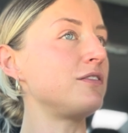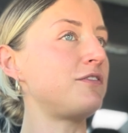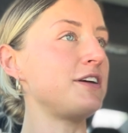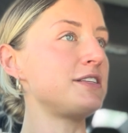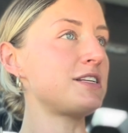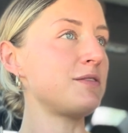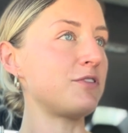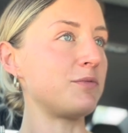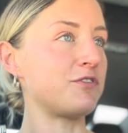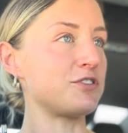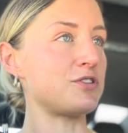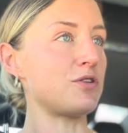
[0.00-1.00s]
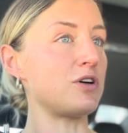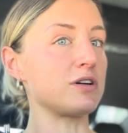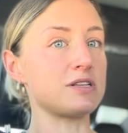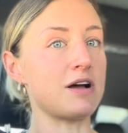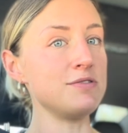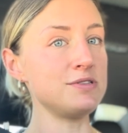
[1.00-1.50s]
FaceTime for him for so long,
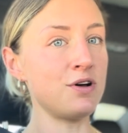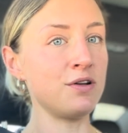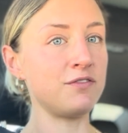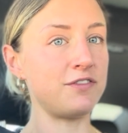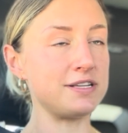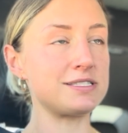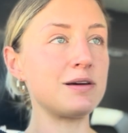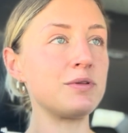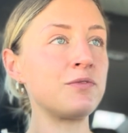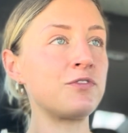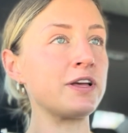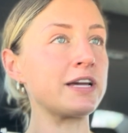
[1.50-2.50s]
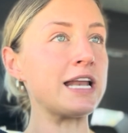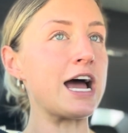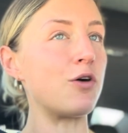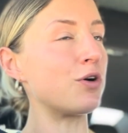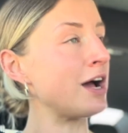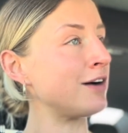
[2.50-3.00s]
because I was on FaceTime with him for like an
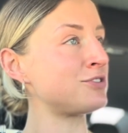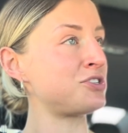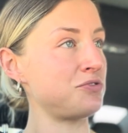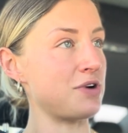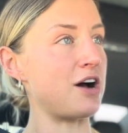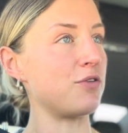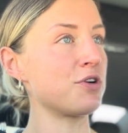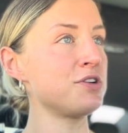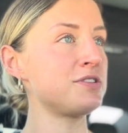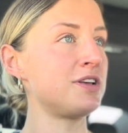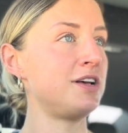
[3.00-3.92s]
hour and a half, 2 hours.